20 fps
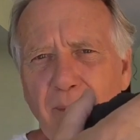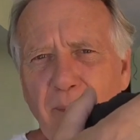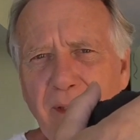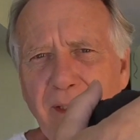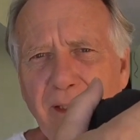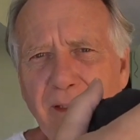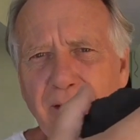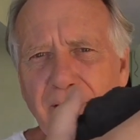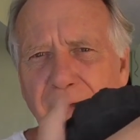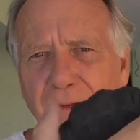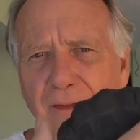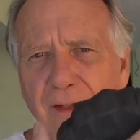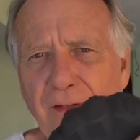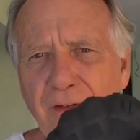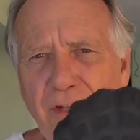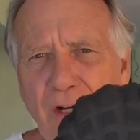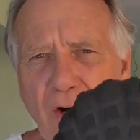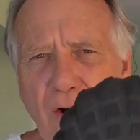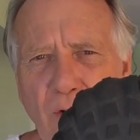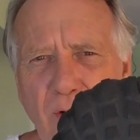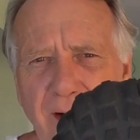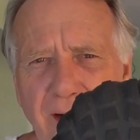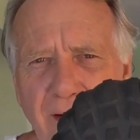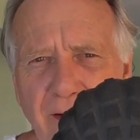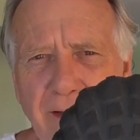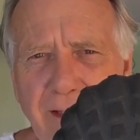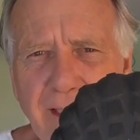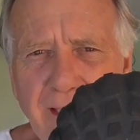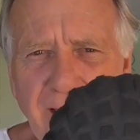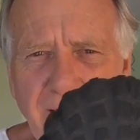up here in the toe
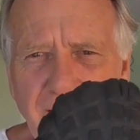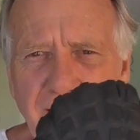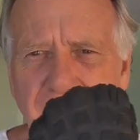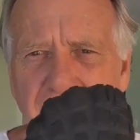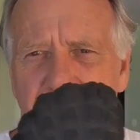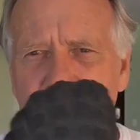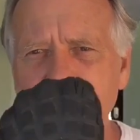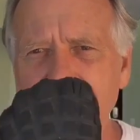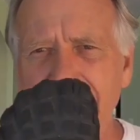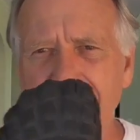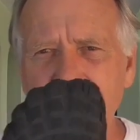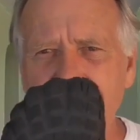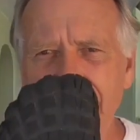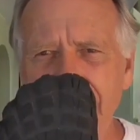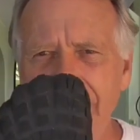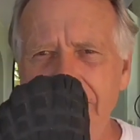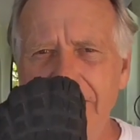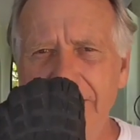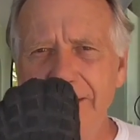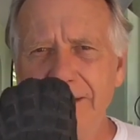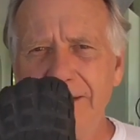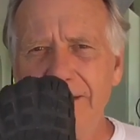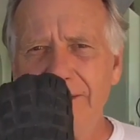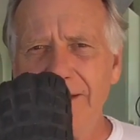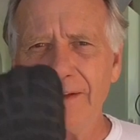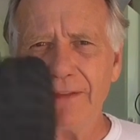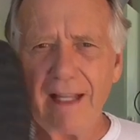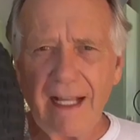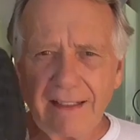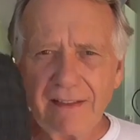area,
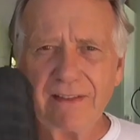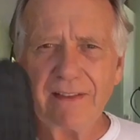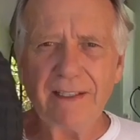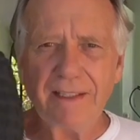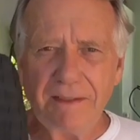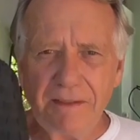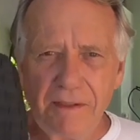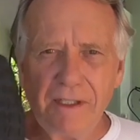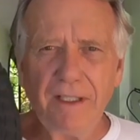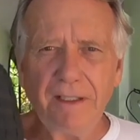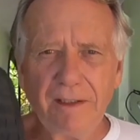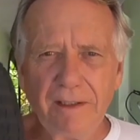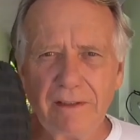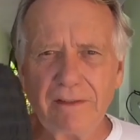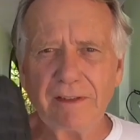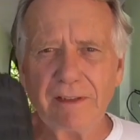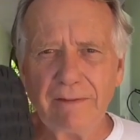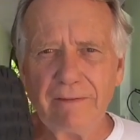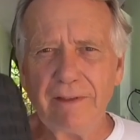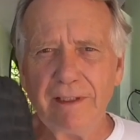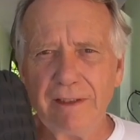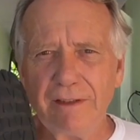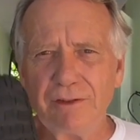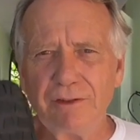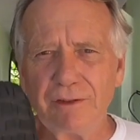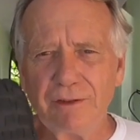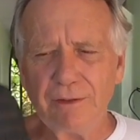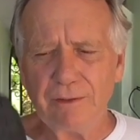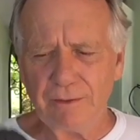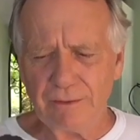that's the genius of these
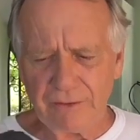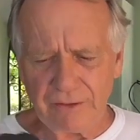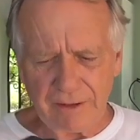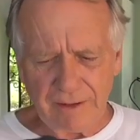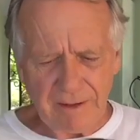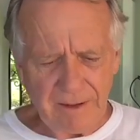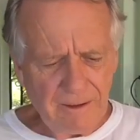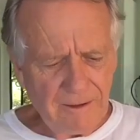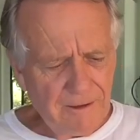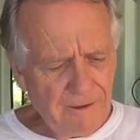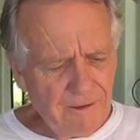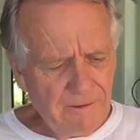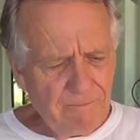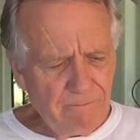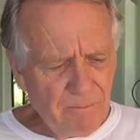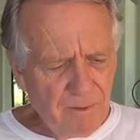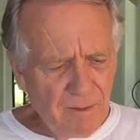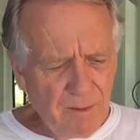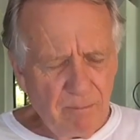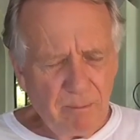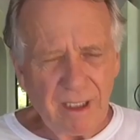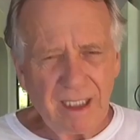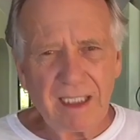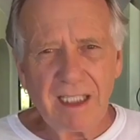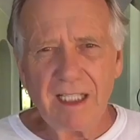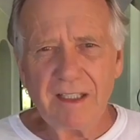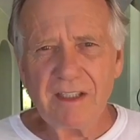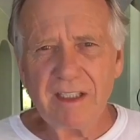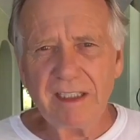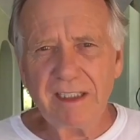shoes.
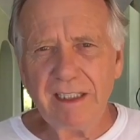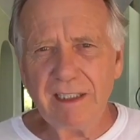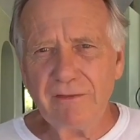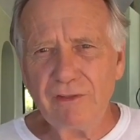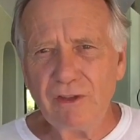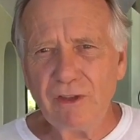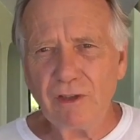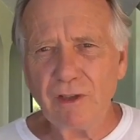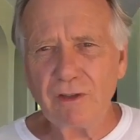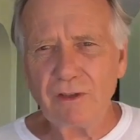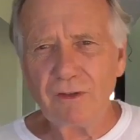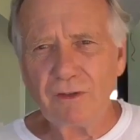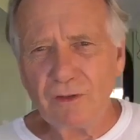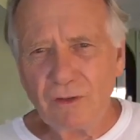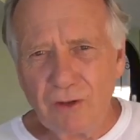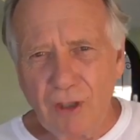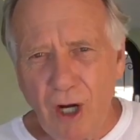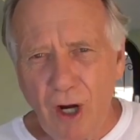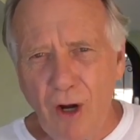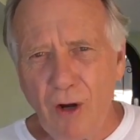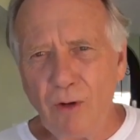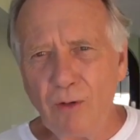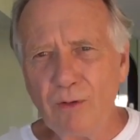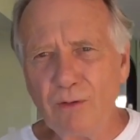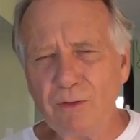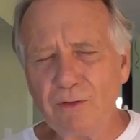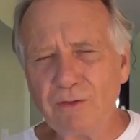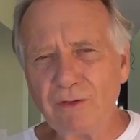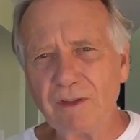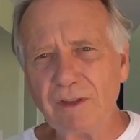Because it gives your
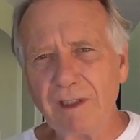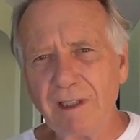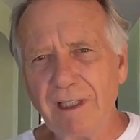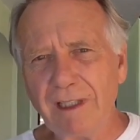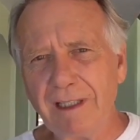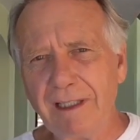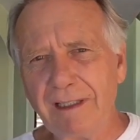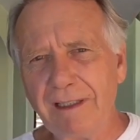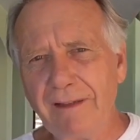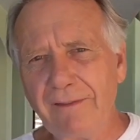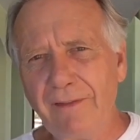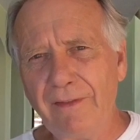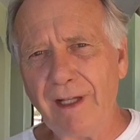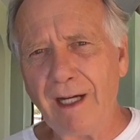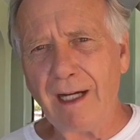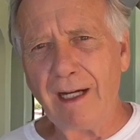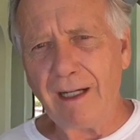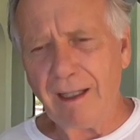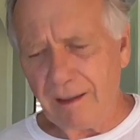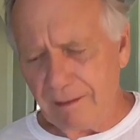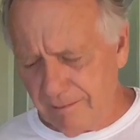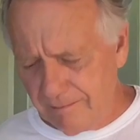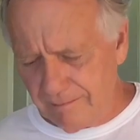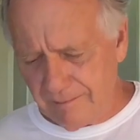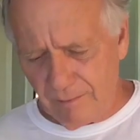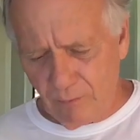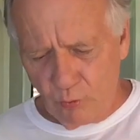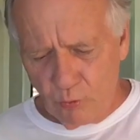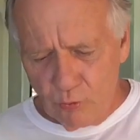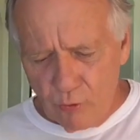toes the
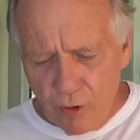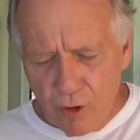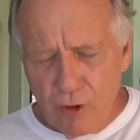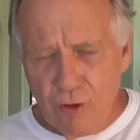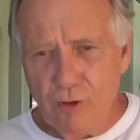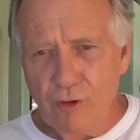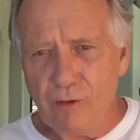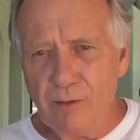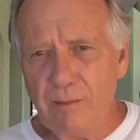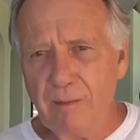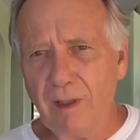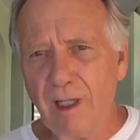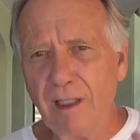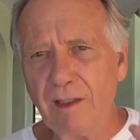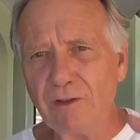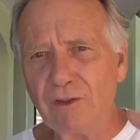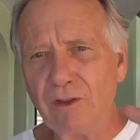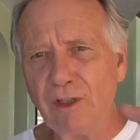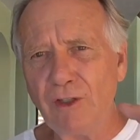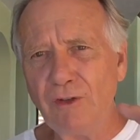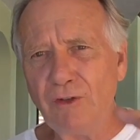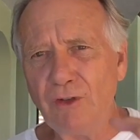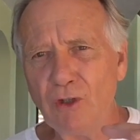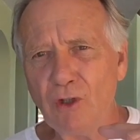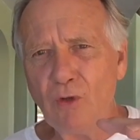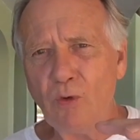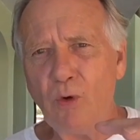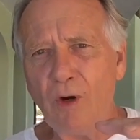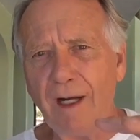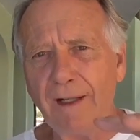room to
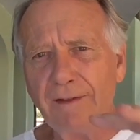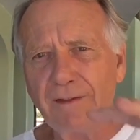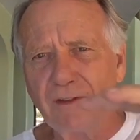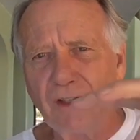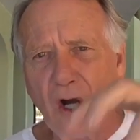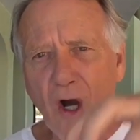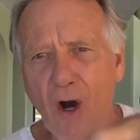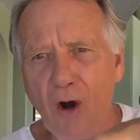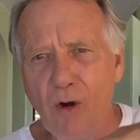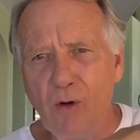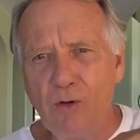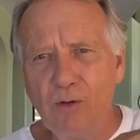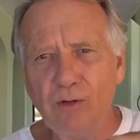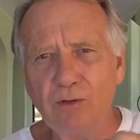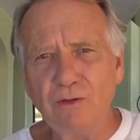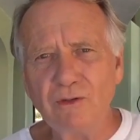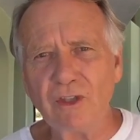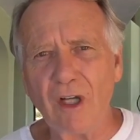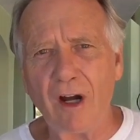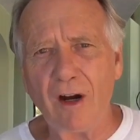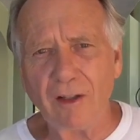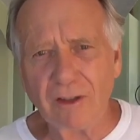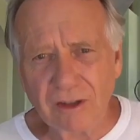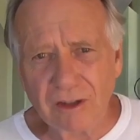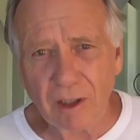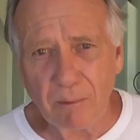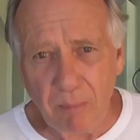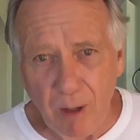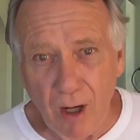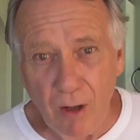do what toes are
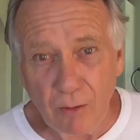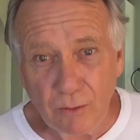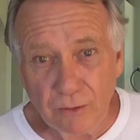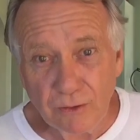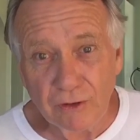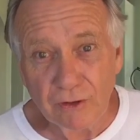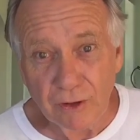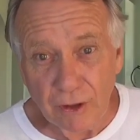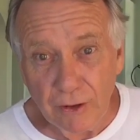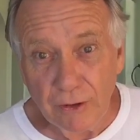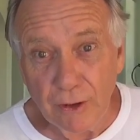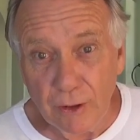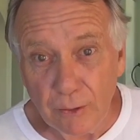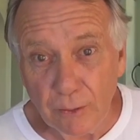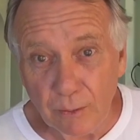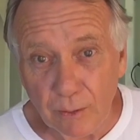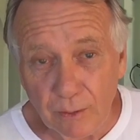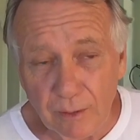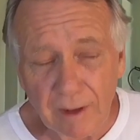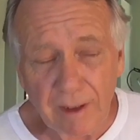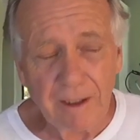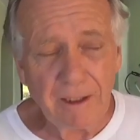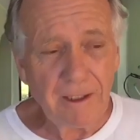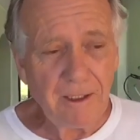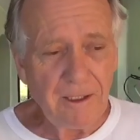supposed to do.